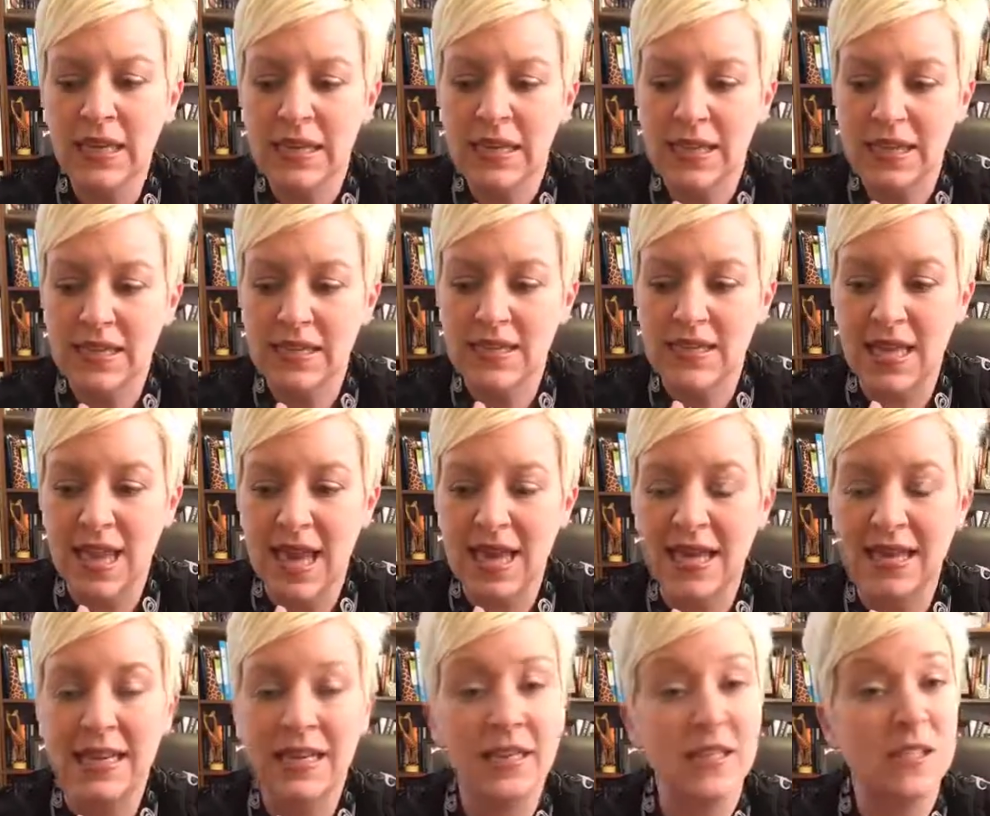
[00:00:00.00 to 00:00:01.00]
is that
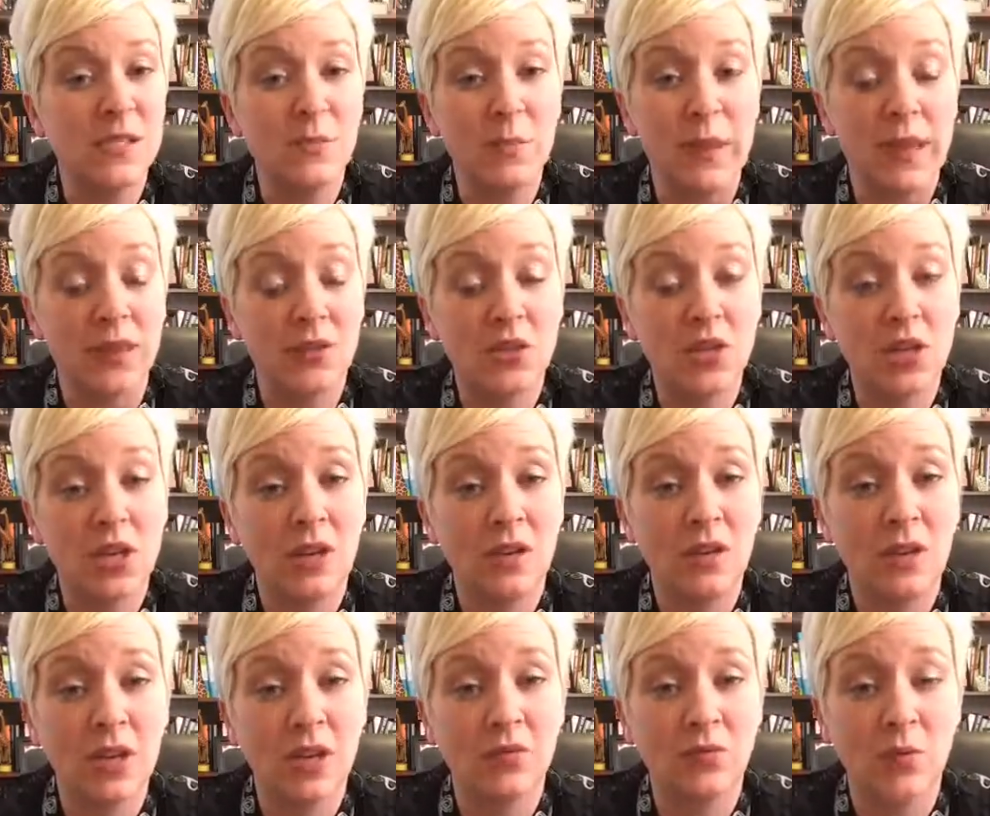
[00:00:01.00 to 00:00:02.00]
an expansion
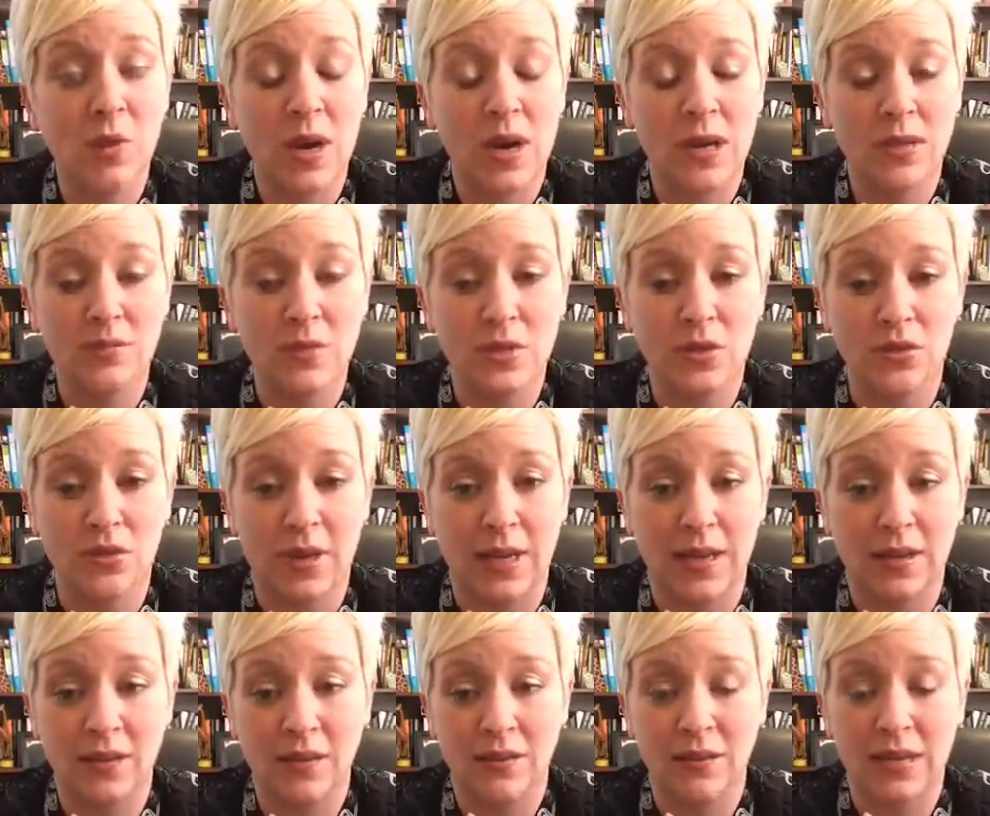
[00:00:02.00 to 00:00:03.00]
of what I'm
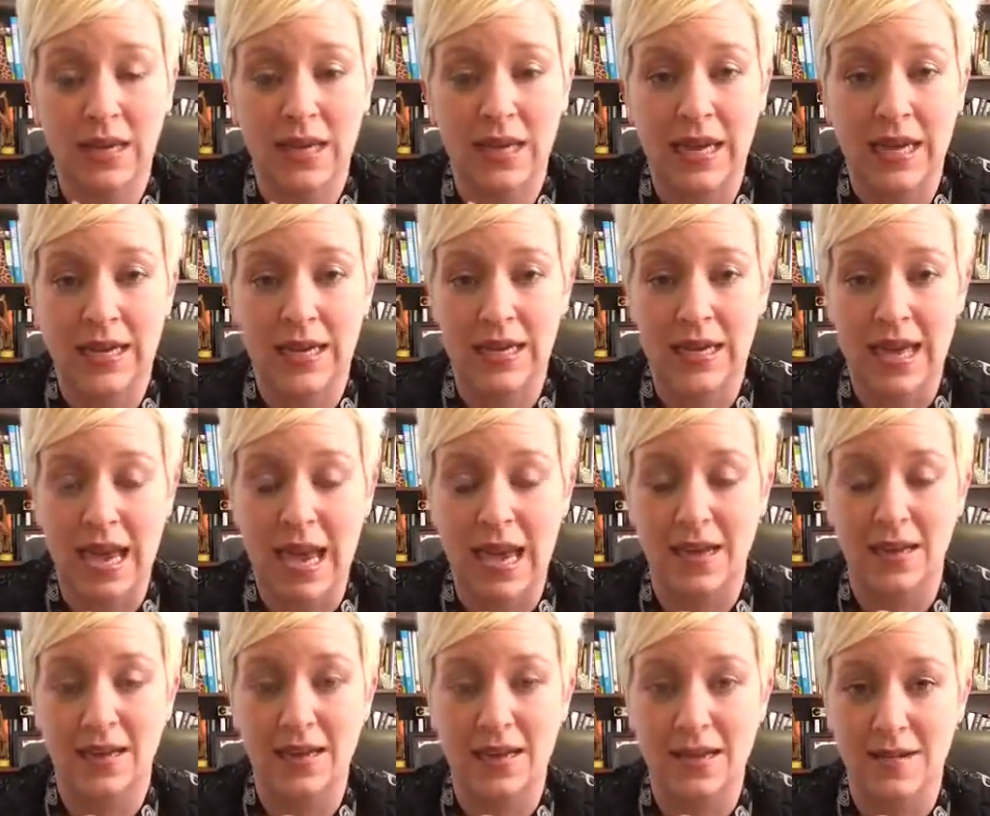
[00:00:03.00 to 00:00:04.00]
doing and I can add
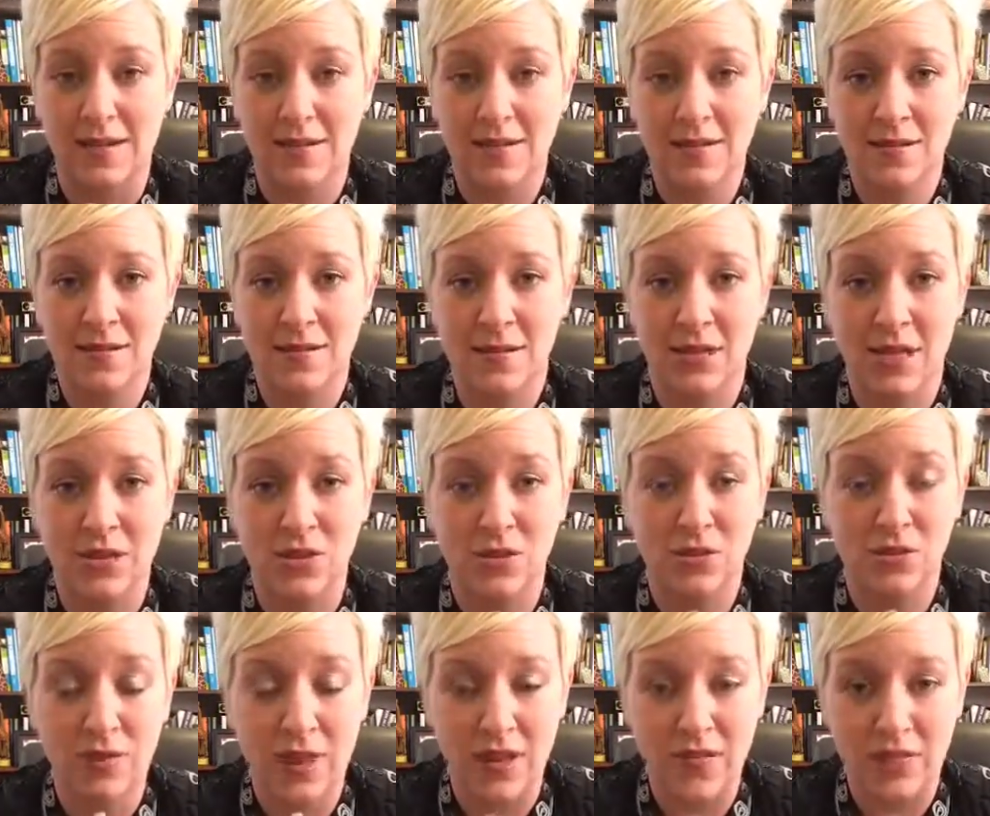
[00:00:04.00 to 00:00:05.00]
it in and
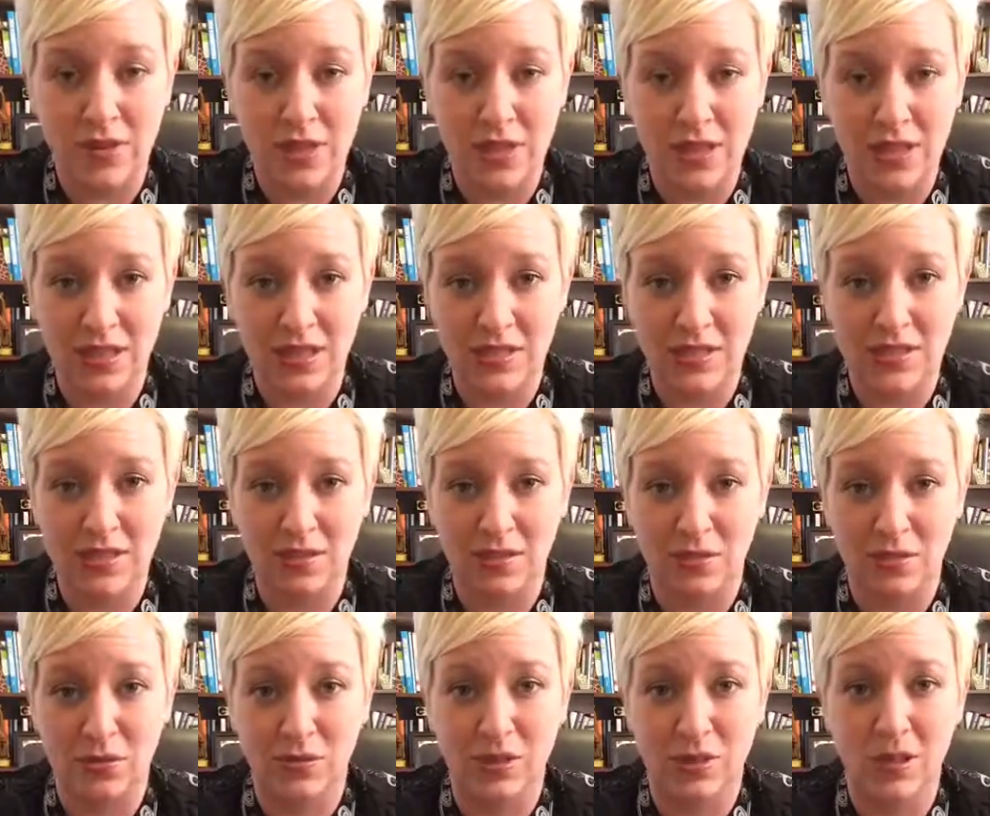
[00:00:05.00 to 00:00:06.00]
do everything
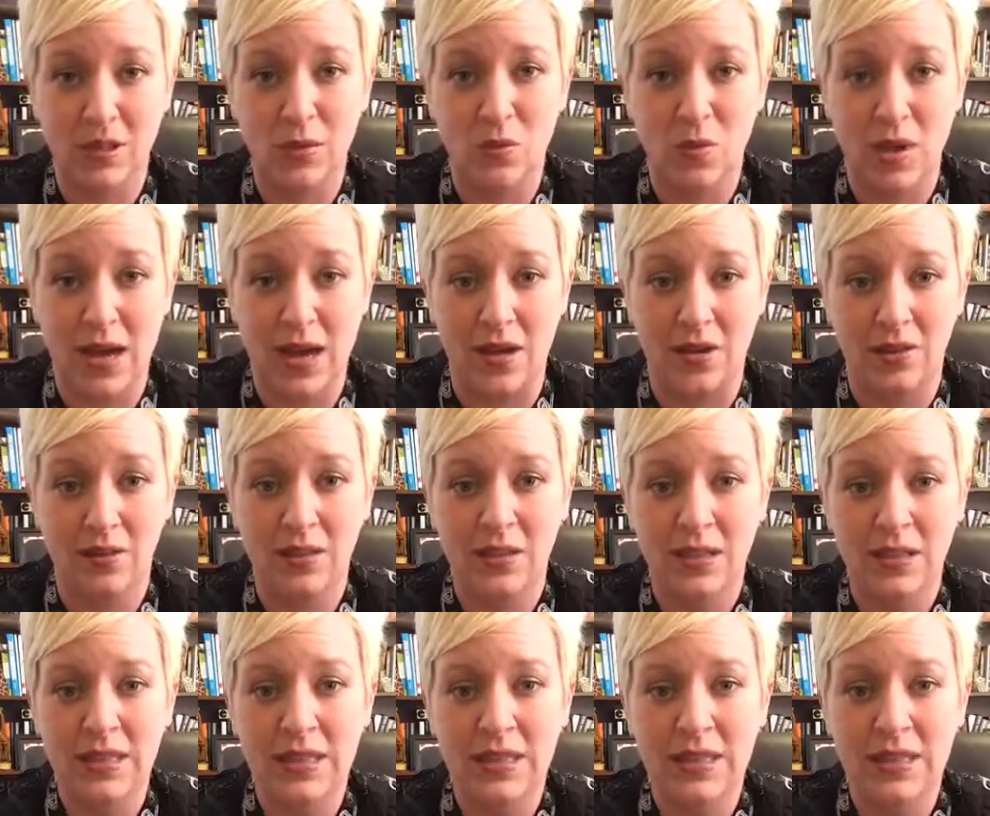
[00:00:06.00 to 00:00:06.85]
still really well,